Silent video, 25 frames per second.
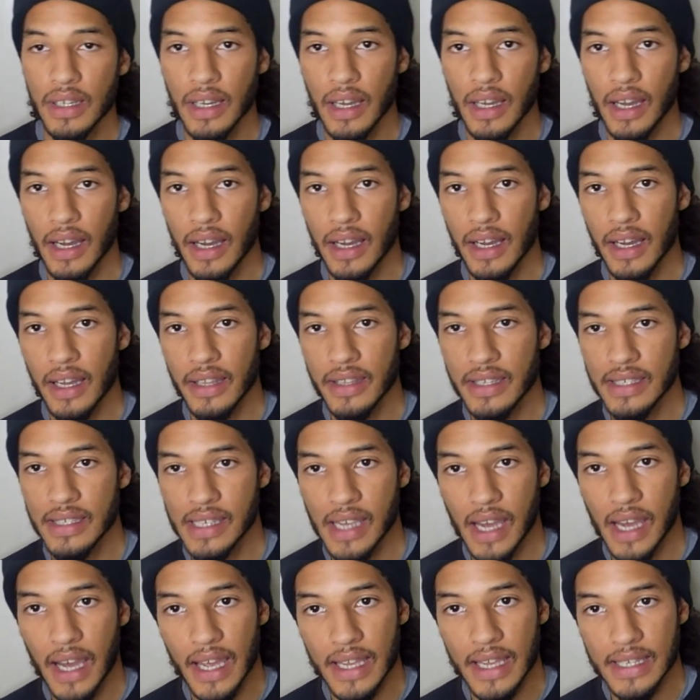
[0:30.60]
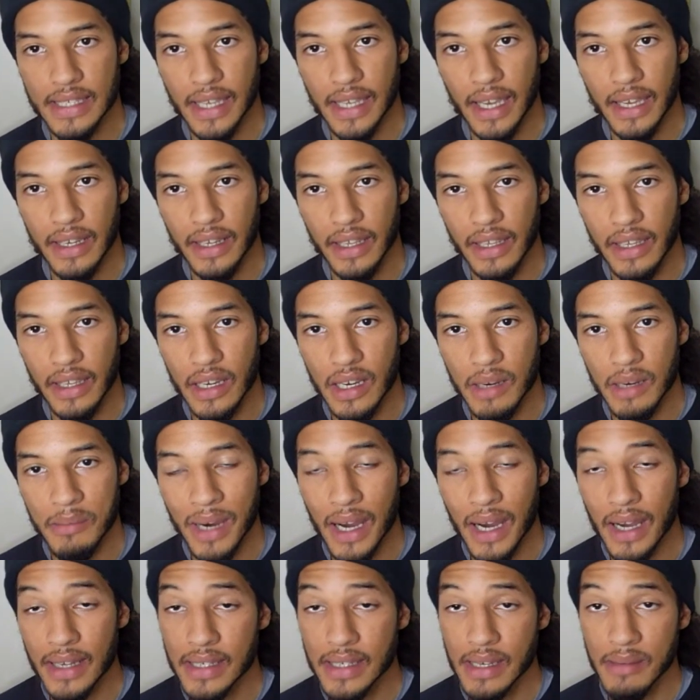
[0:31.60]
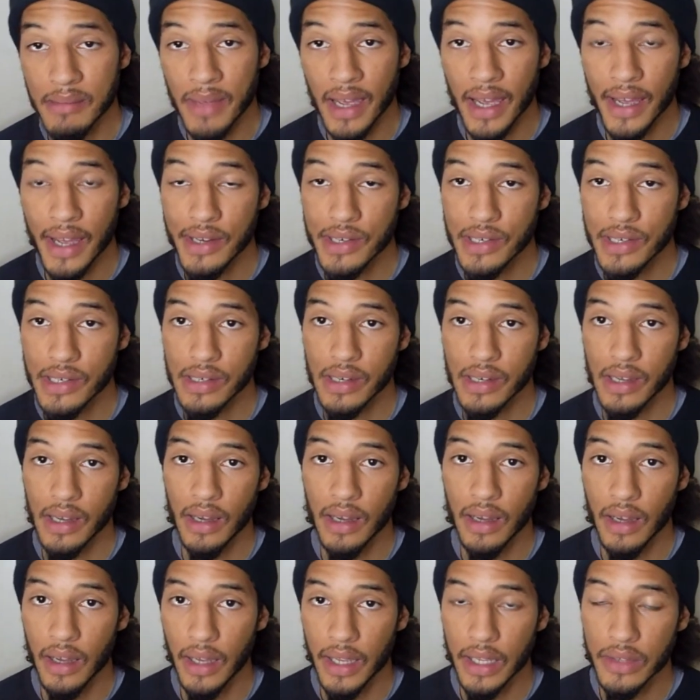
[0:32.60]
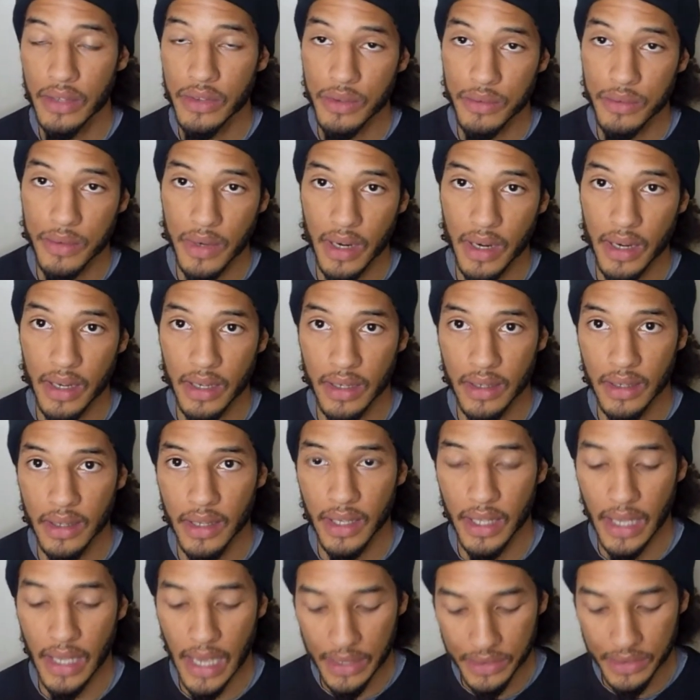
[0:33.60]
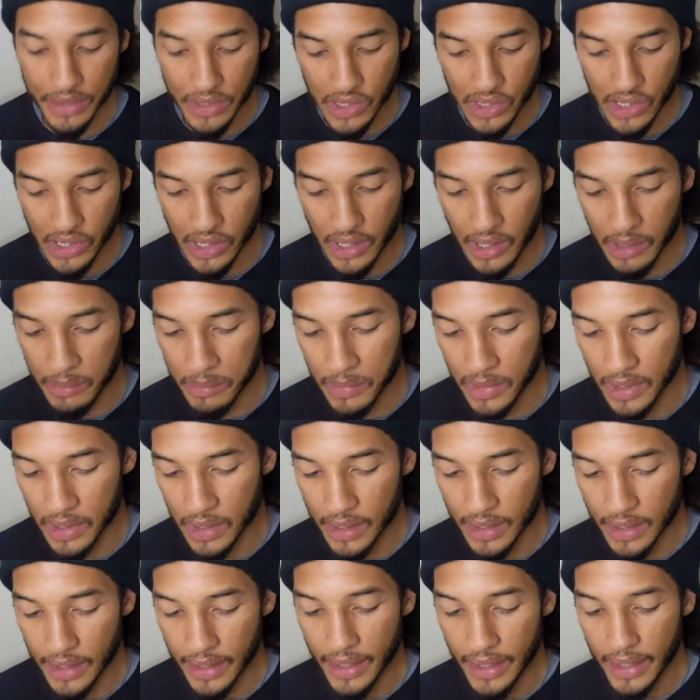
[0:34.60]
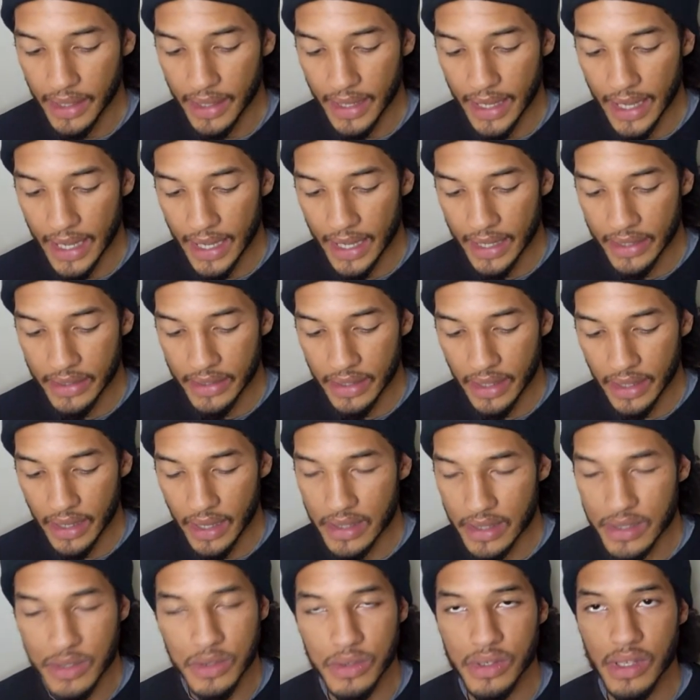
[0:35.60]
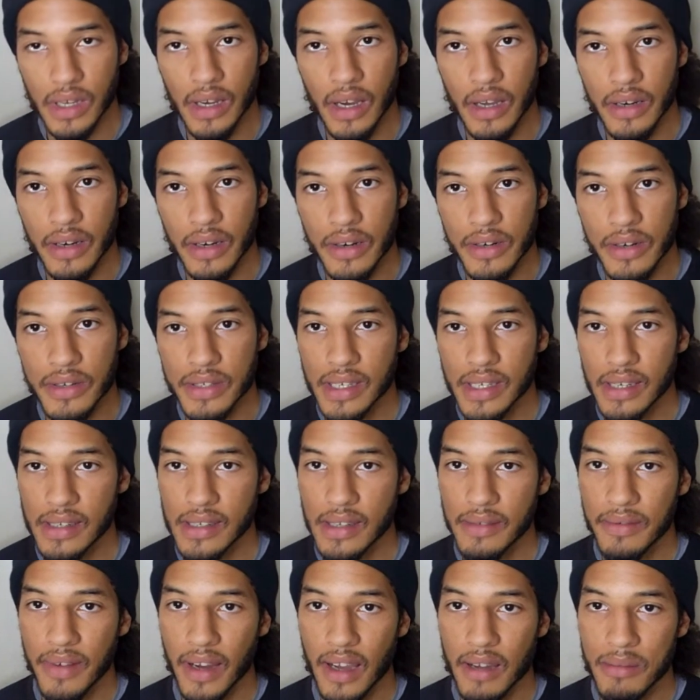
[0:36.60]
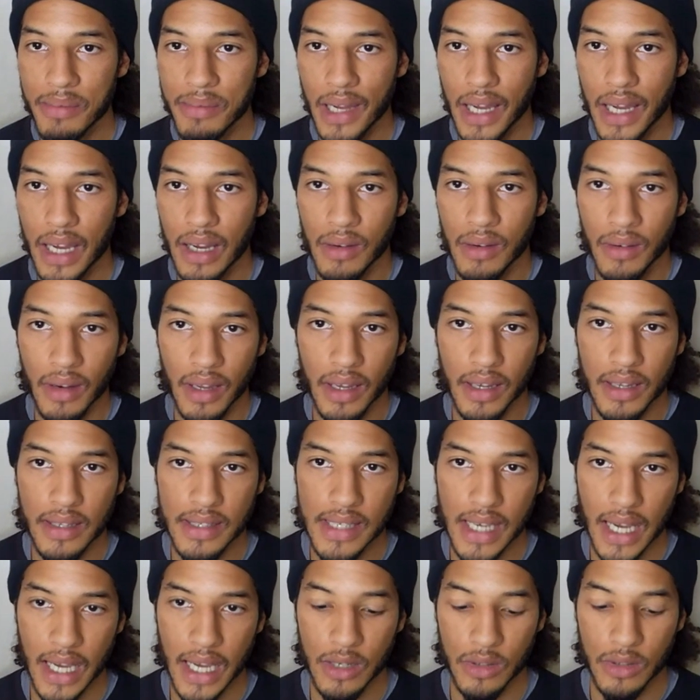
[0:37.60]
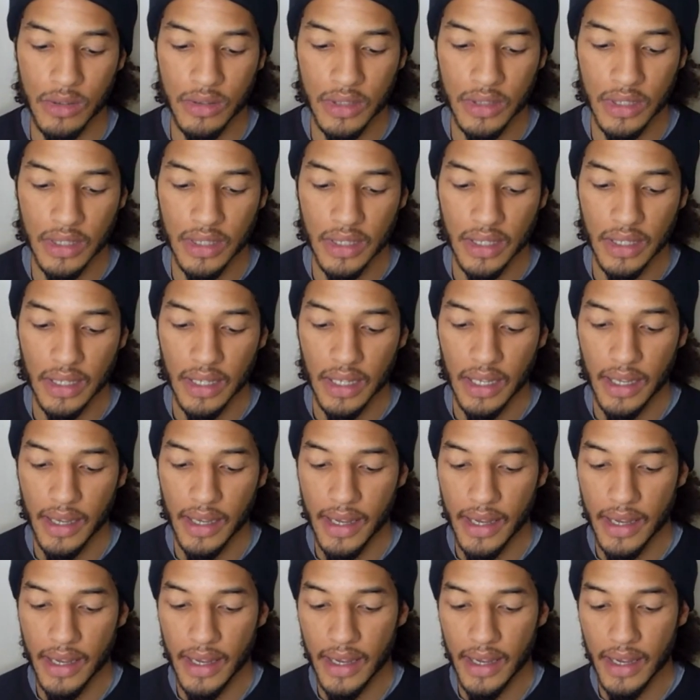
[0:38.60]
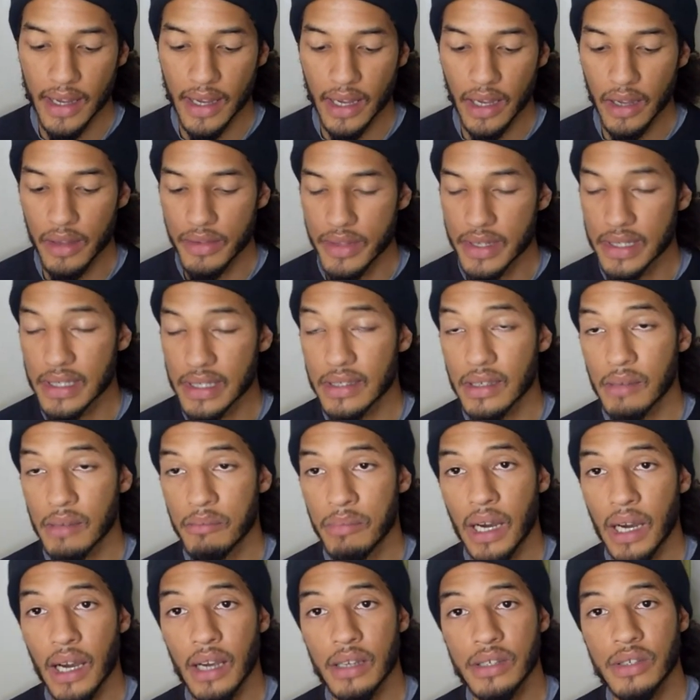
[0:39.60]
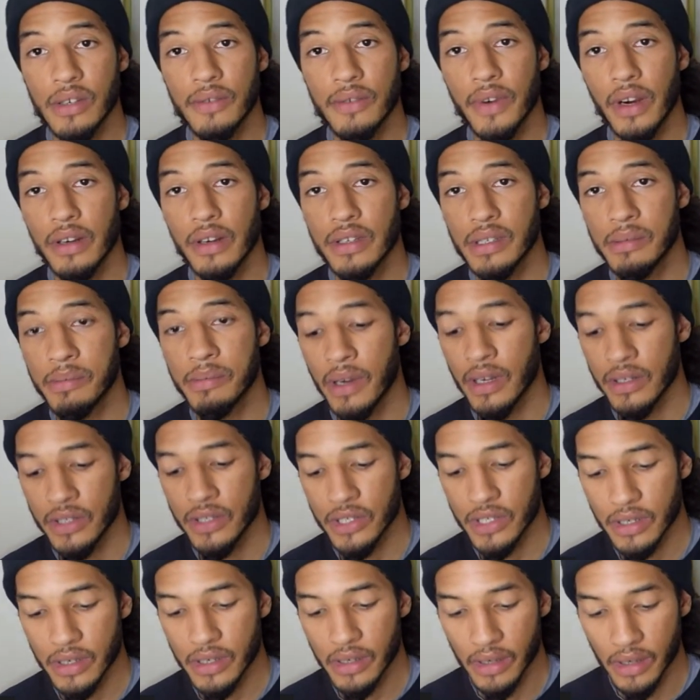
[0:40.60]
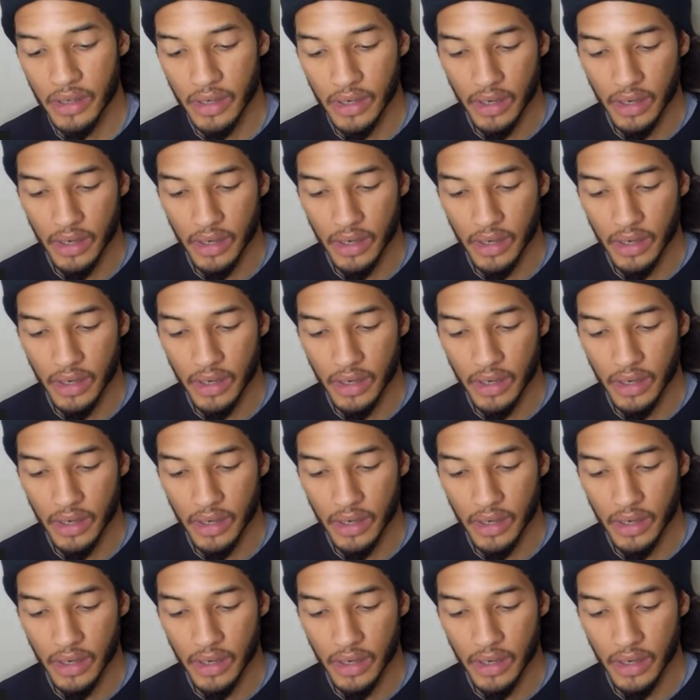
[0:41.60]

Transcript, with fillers: Uh, these guys had a uh, boxing match uh, in the ring at the gym, and uh, this was the 165 pound uh, title. Uh, this is a boxer versus puncher.